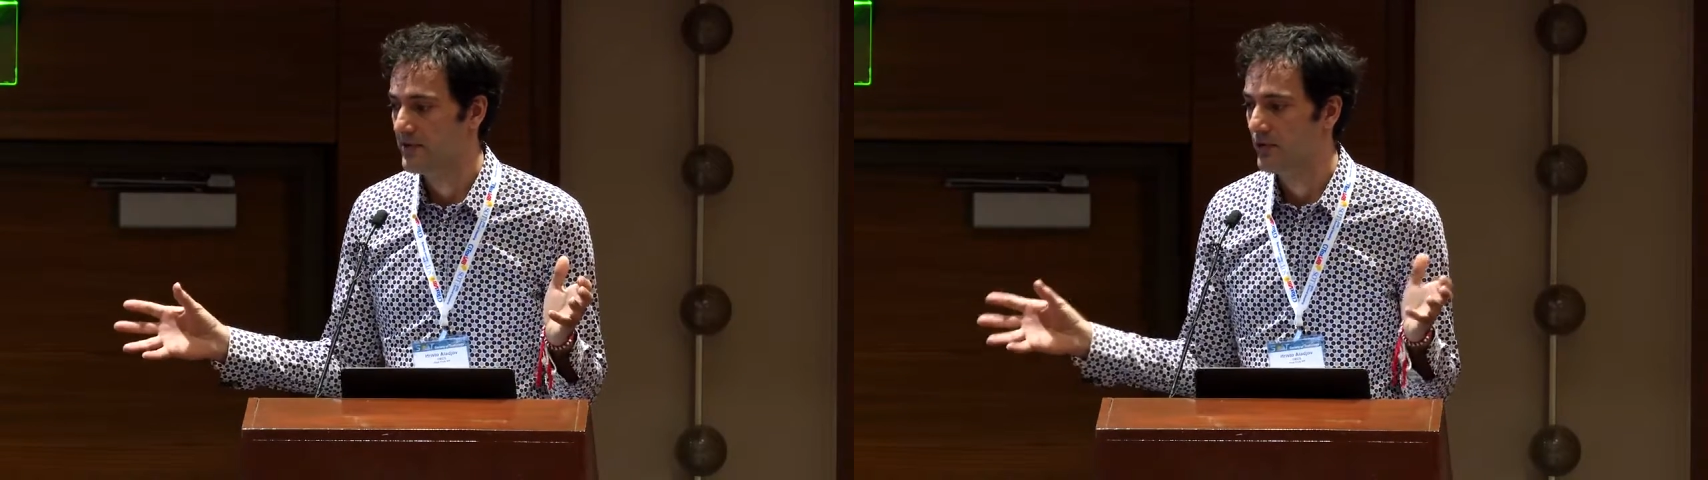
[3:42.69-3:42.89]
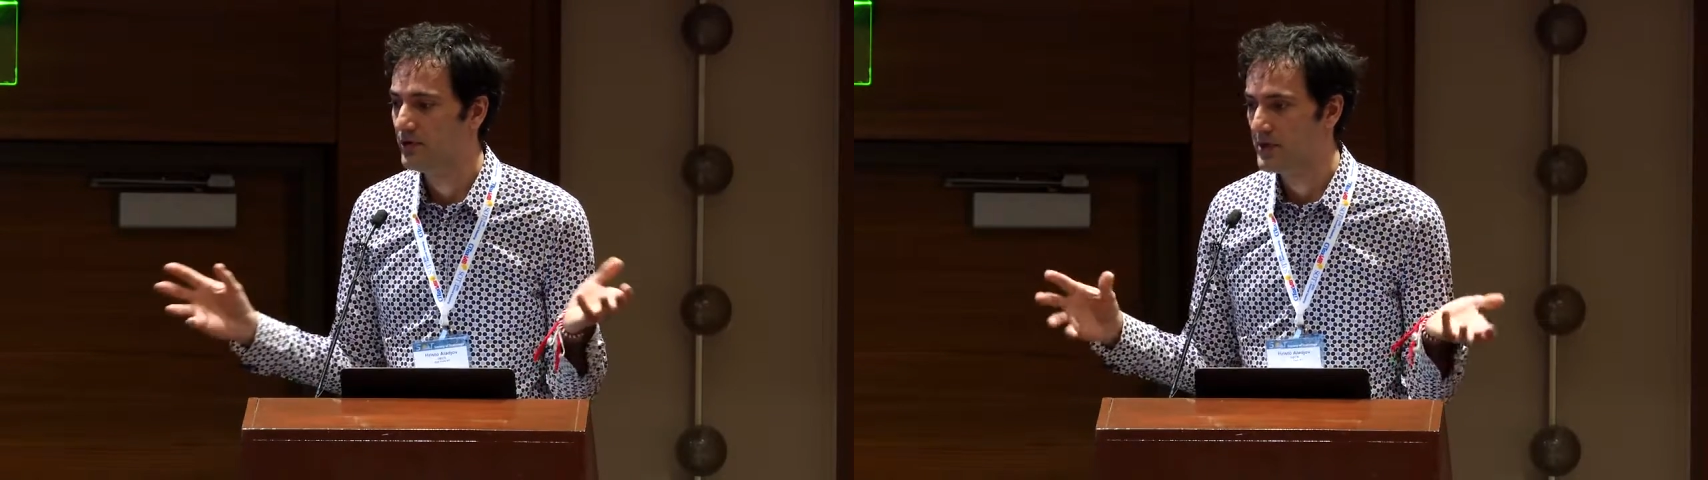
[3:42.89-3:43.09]

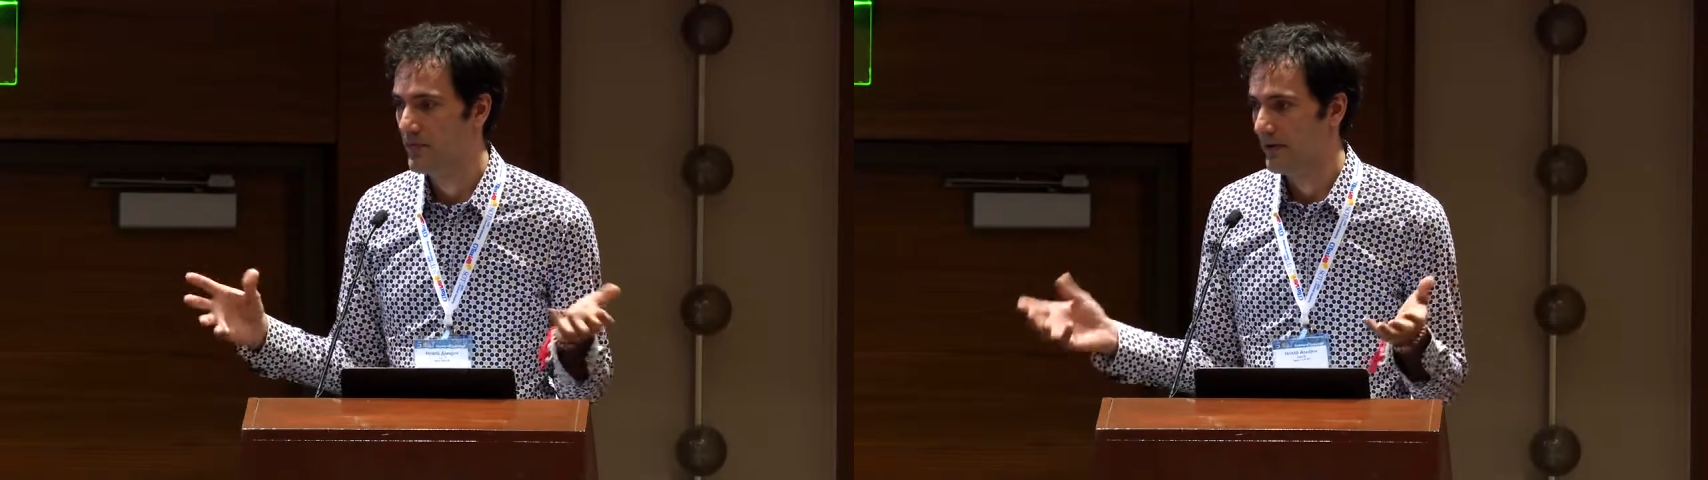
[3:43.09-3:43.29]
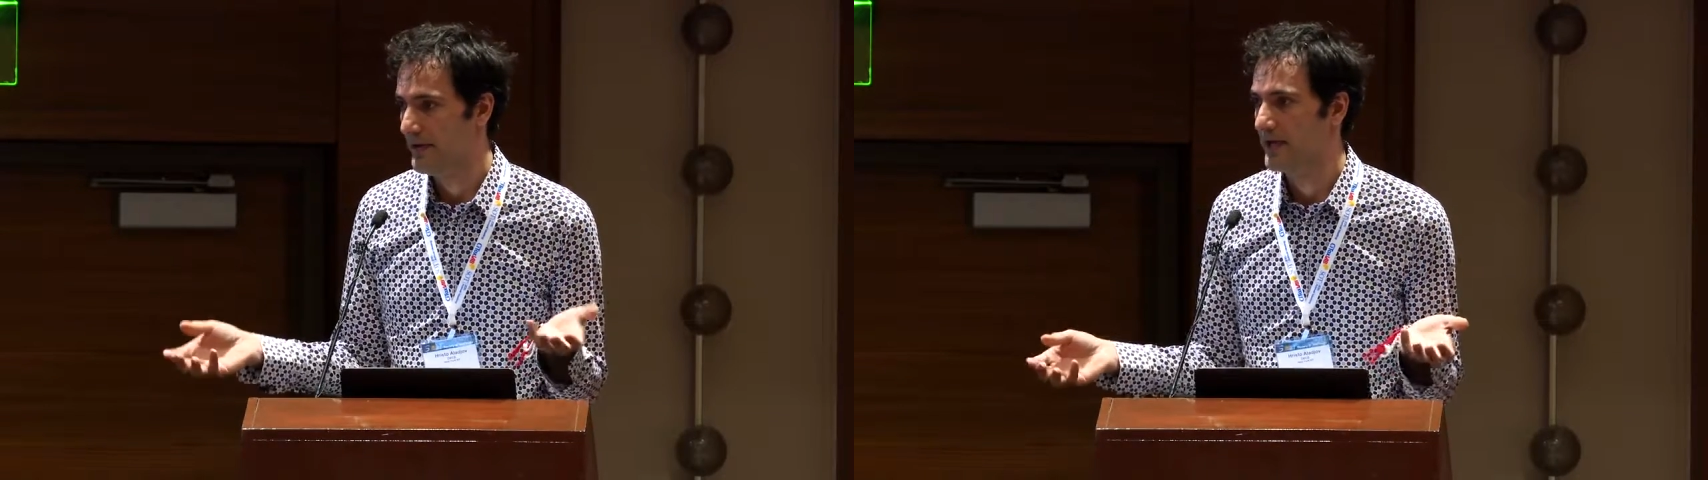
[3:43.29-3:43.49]

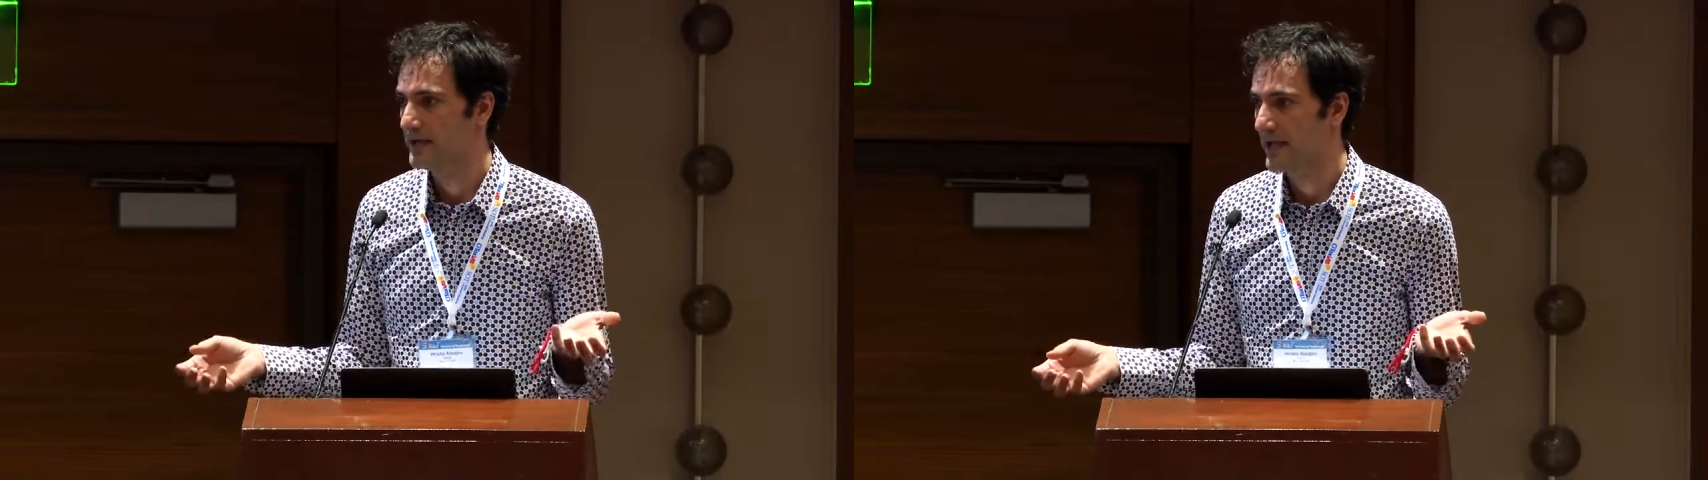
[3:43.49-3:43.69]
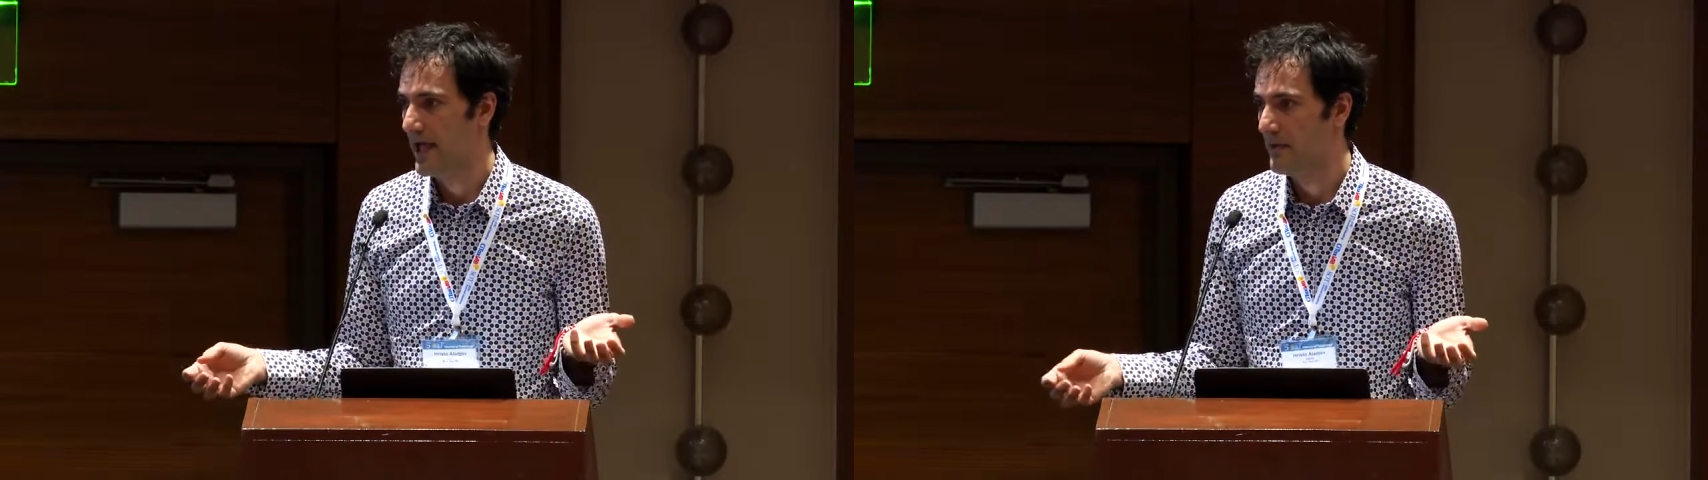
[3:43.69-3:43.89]
multiple
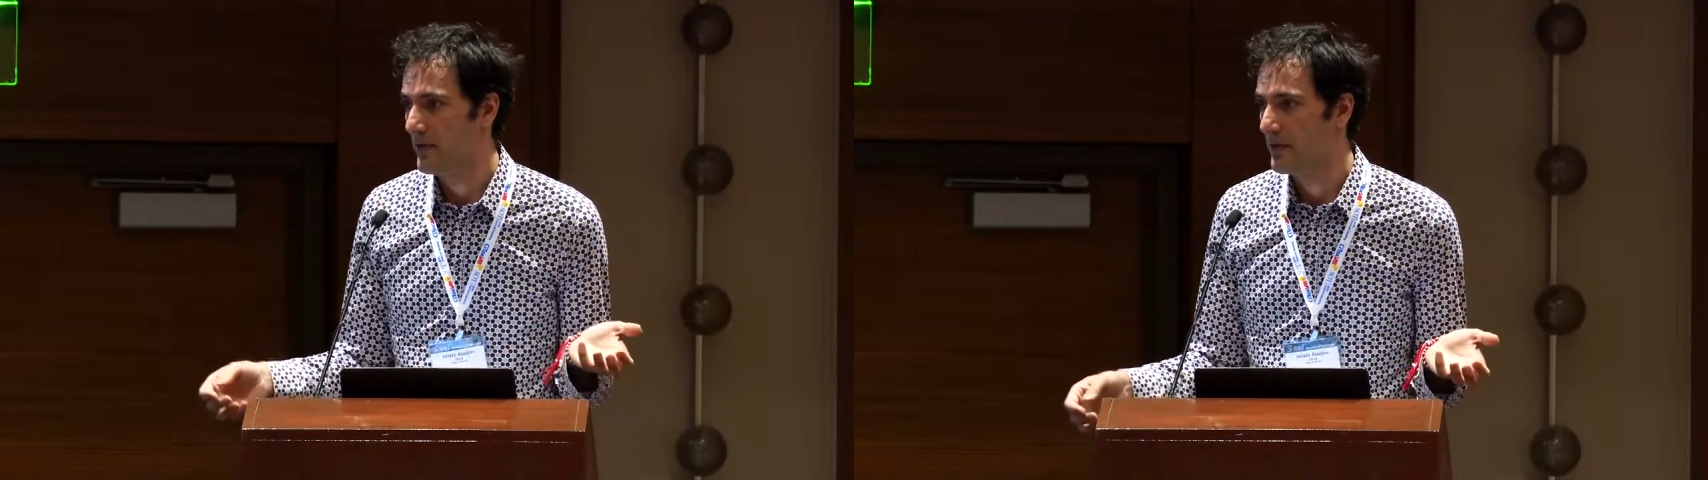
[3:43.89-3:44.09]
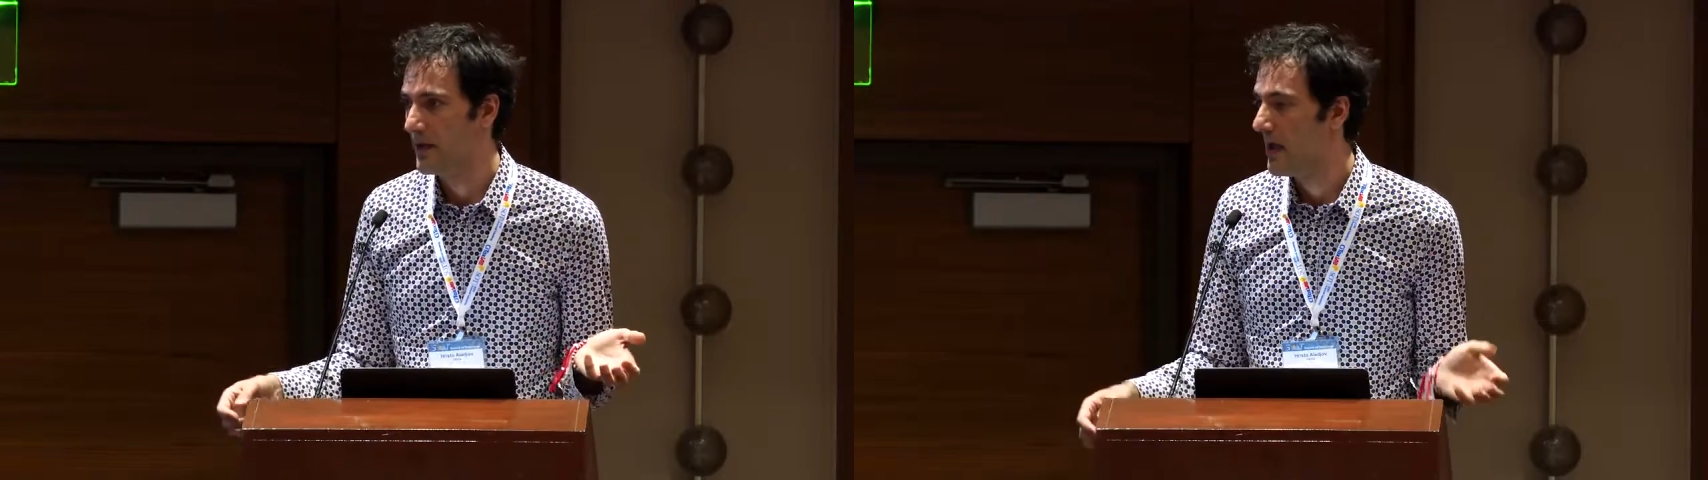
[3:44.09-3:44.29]
things
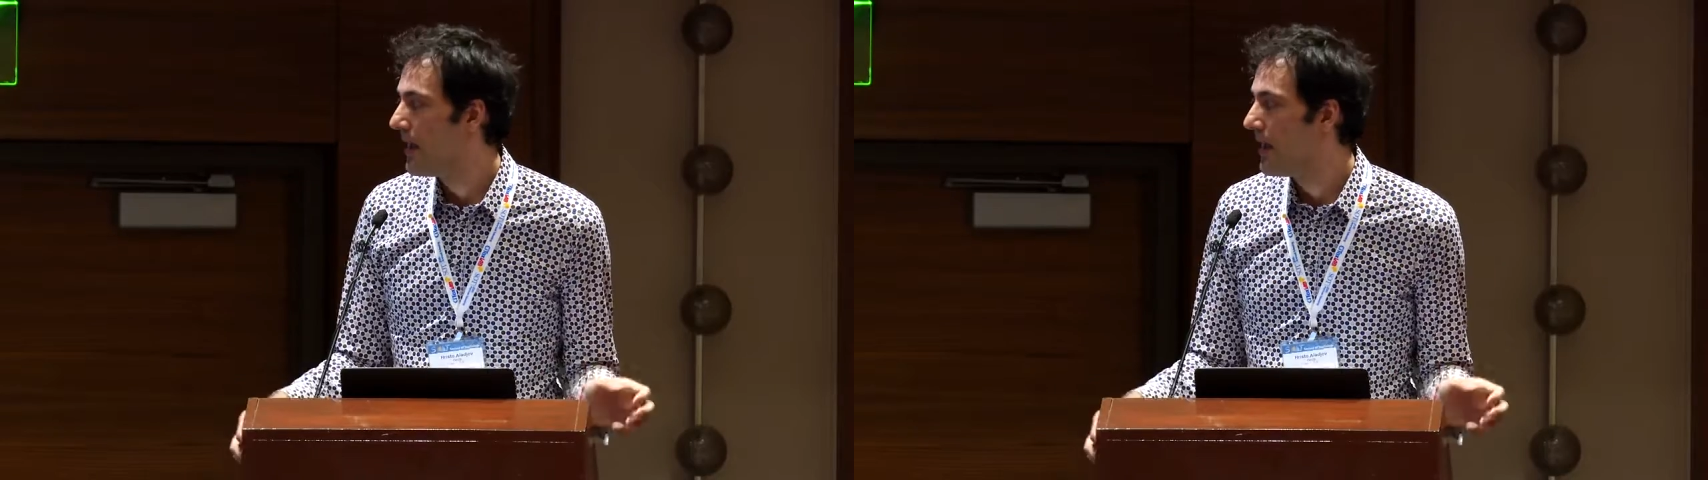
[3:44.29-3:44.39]
happen,